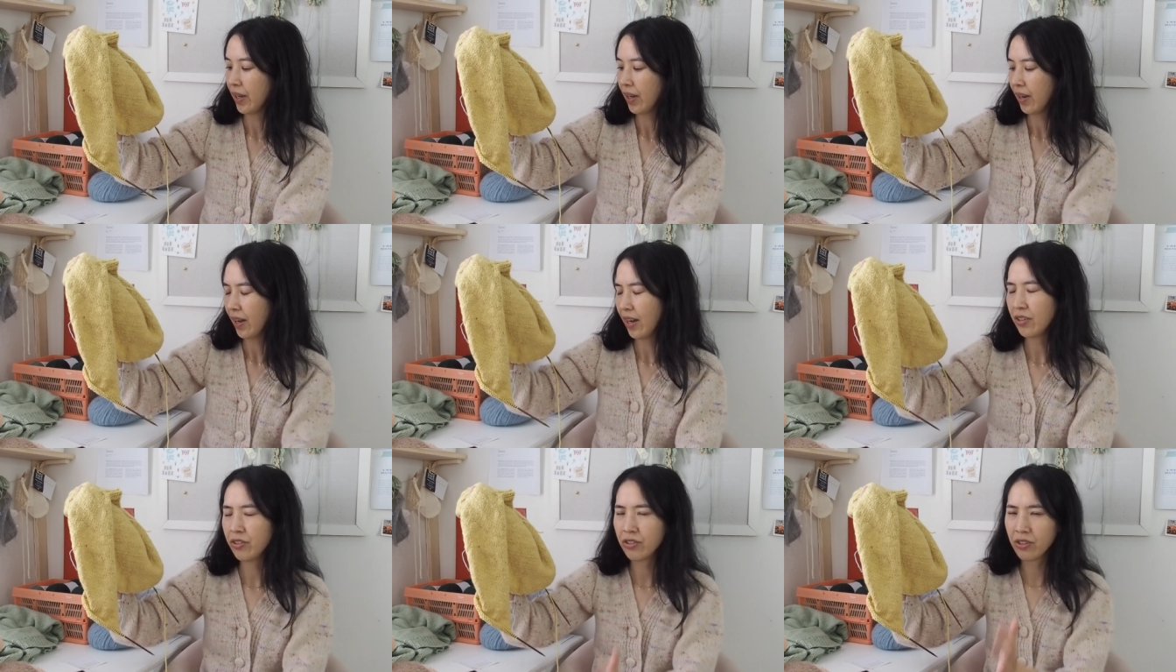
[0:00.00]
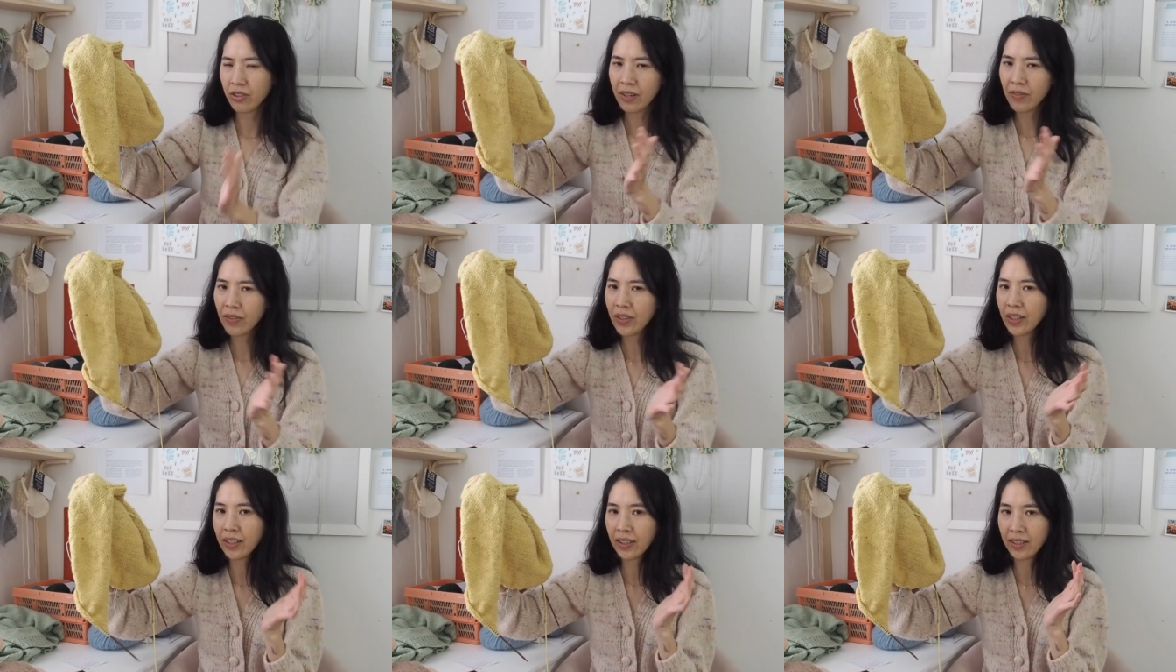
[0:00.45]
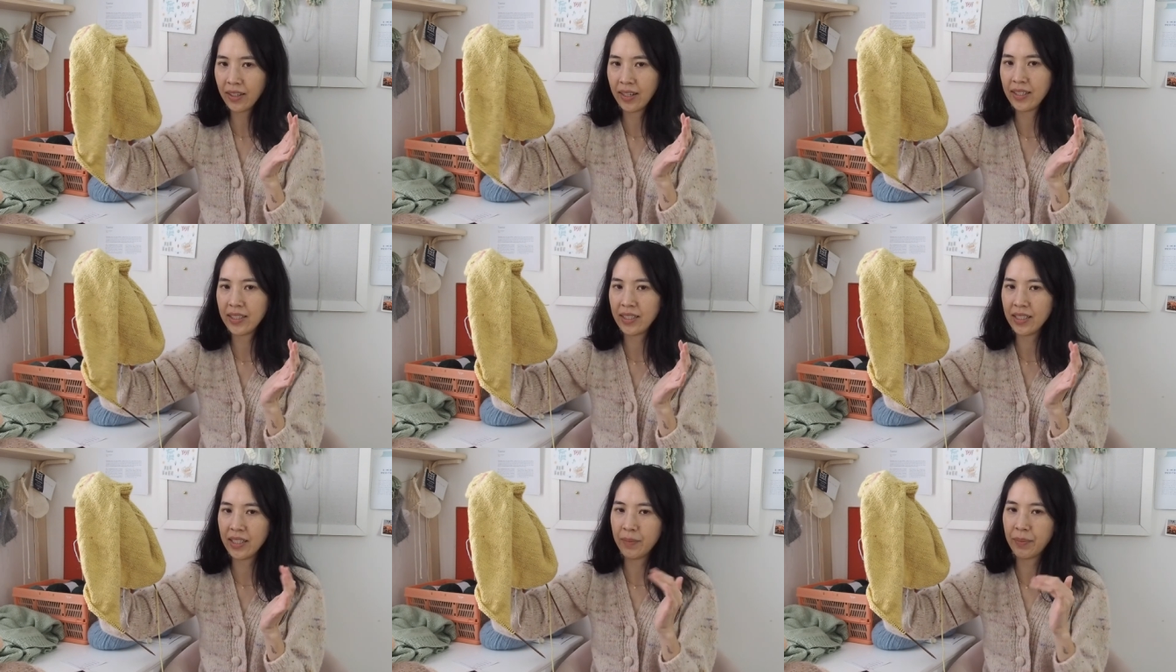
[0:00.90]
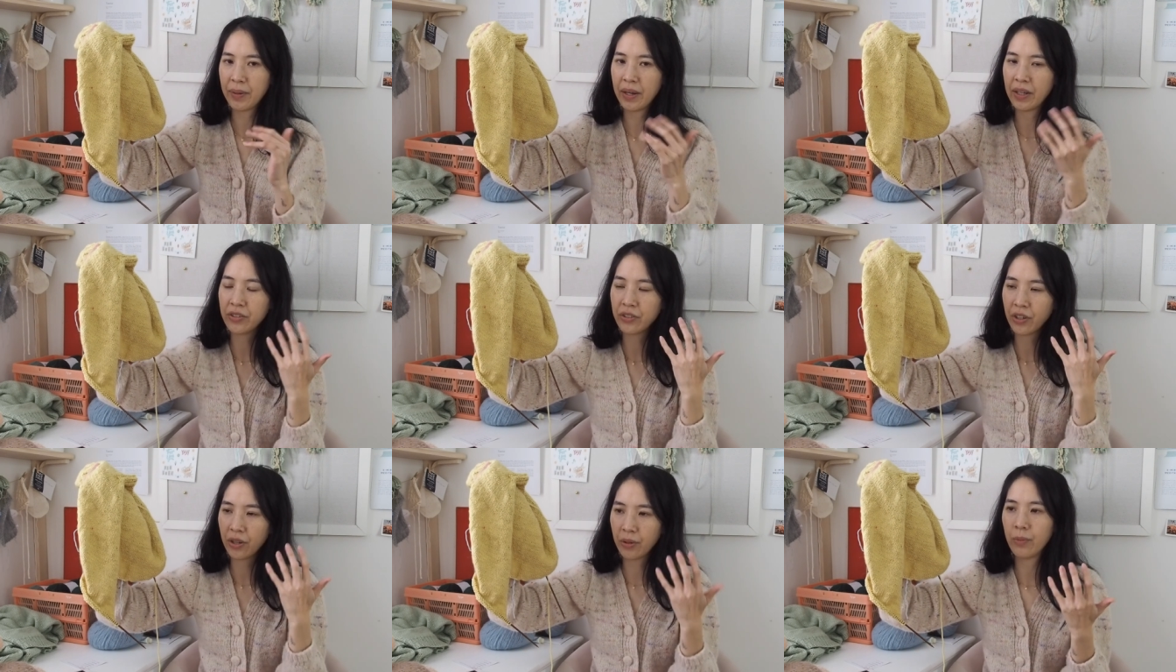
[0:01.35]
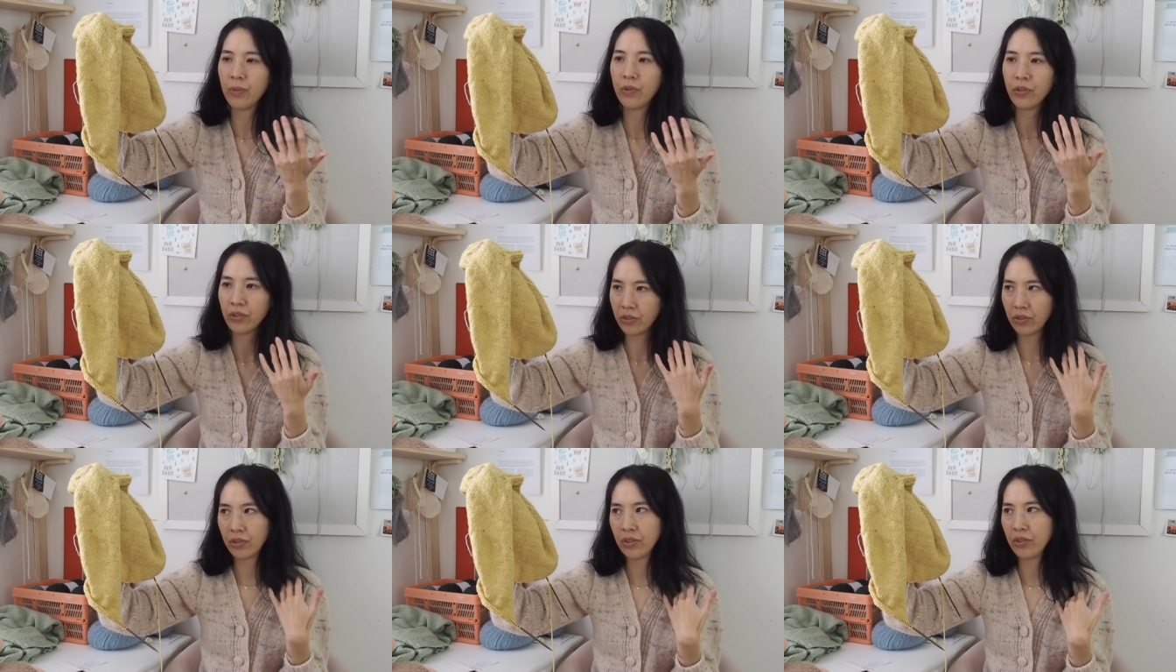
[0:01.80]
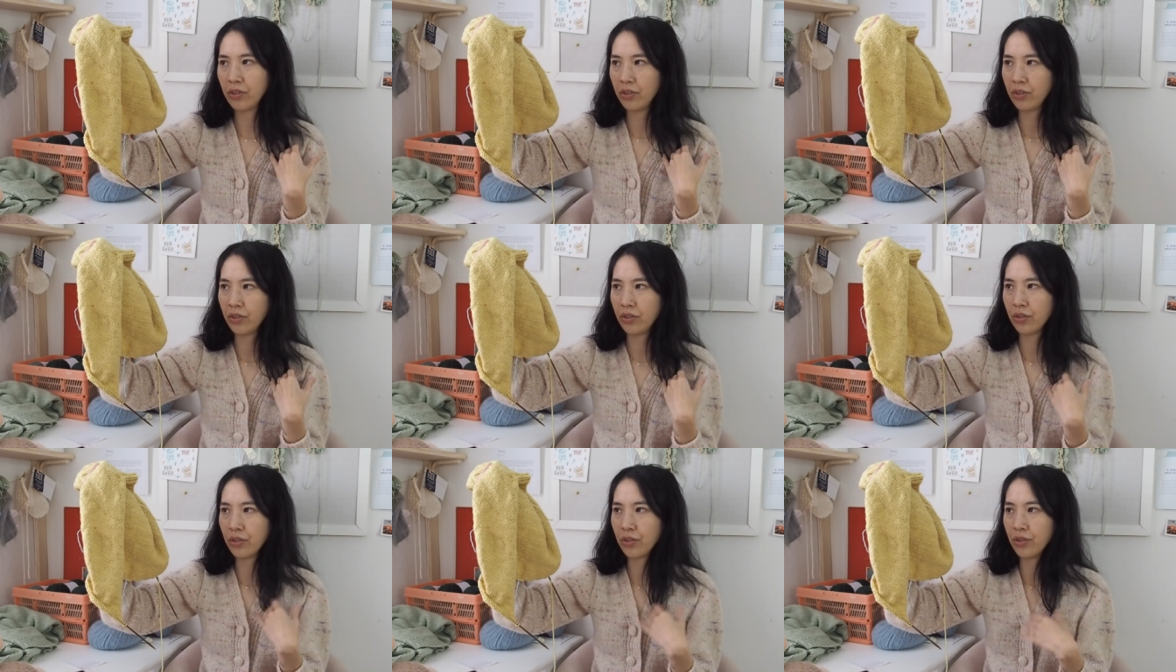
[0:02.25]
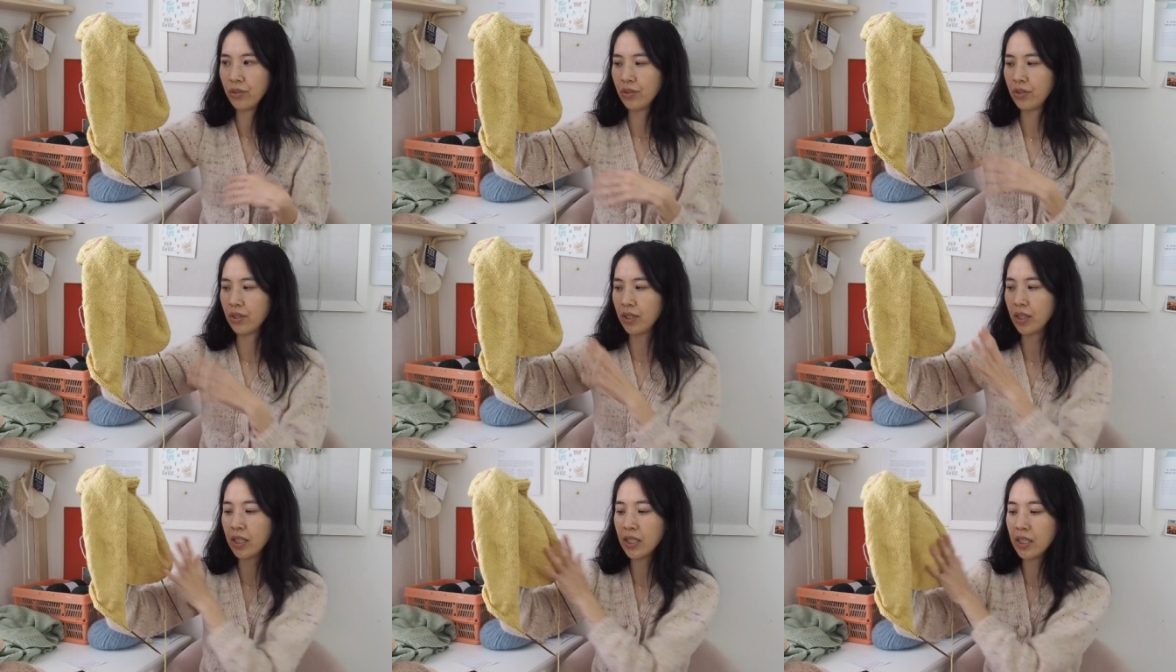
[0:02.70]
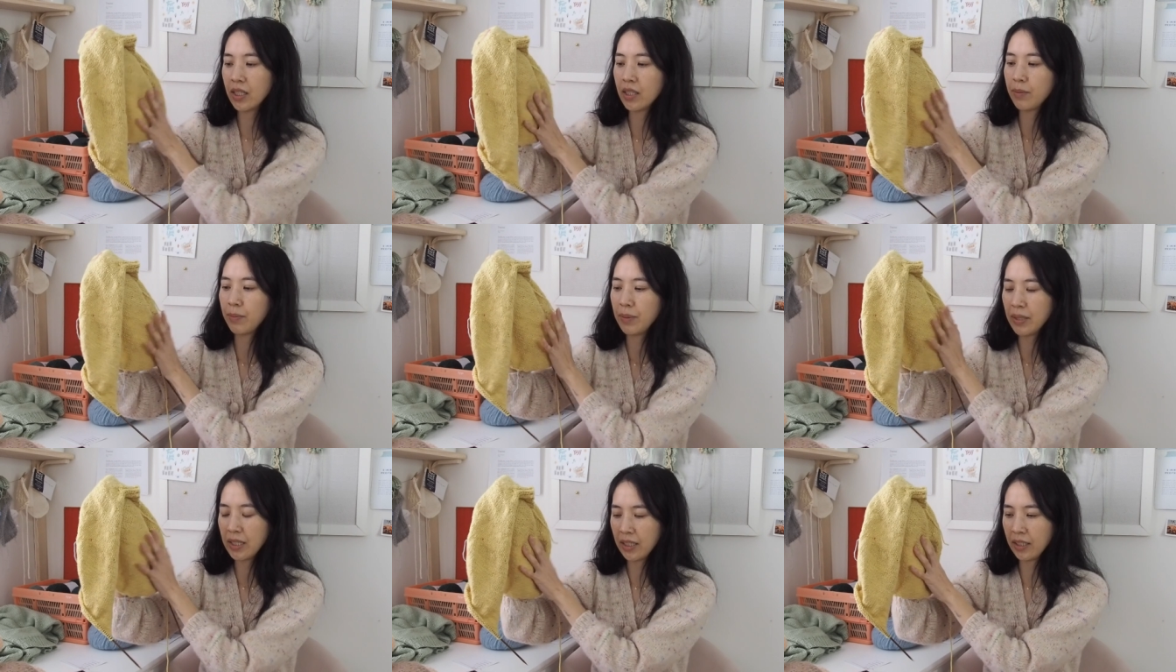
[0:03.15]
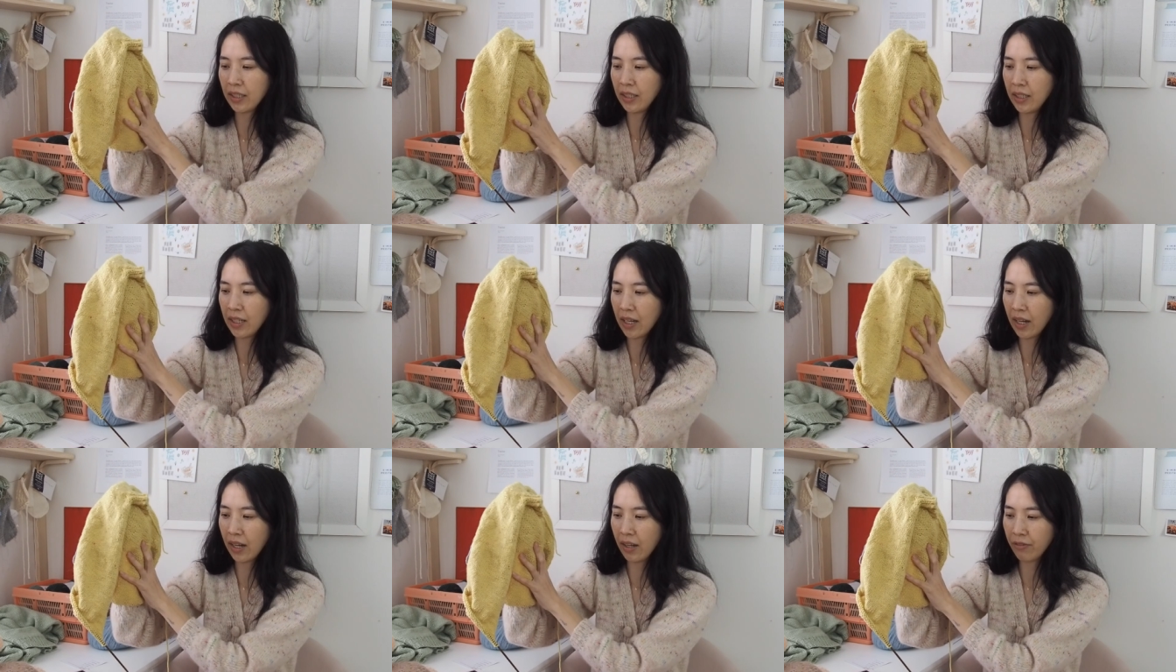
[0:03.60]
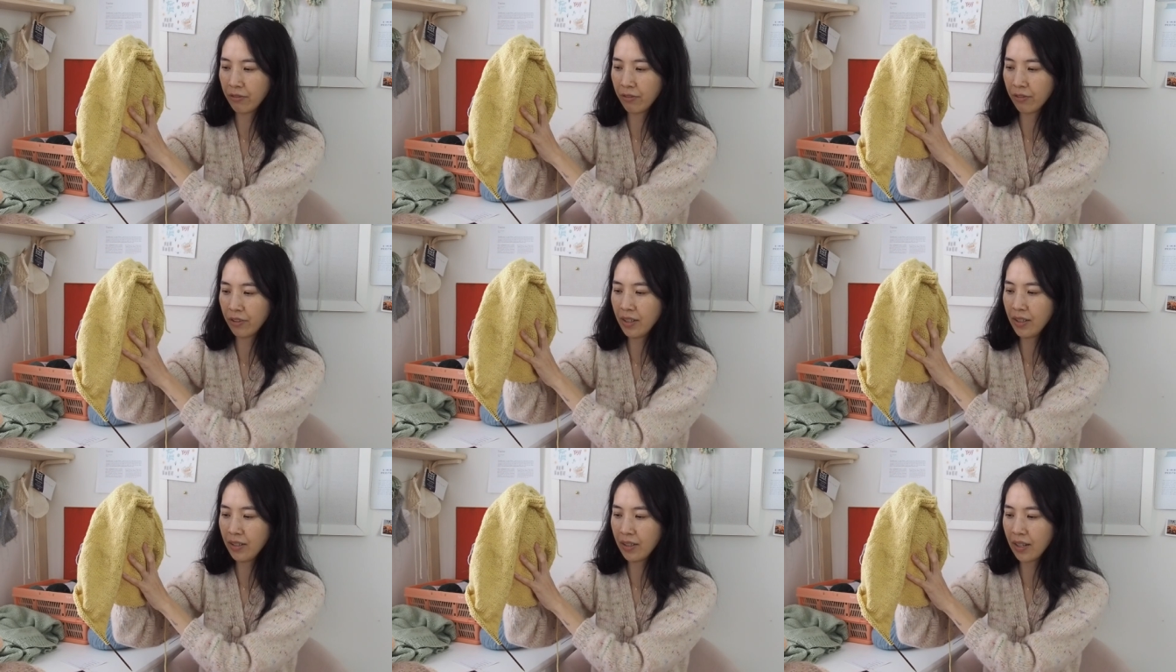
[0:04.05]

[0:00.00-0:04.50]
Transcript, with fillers: I do have like an idea but I don't want to use this particular yarn for it.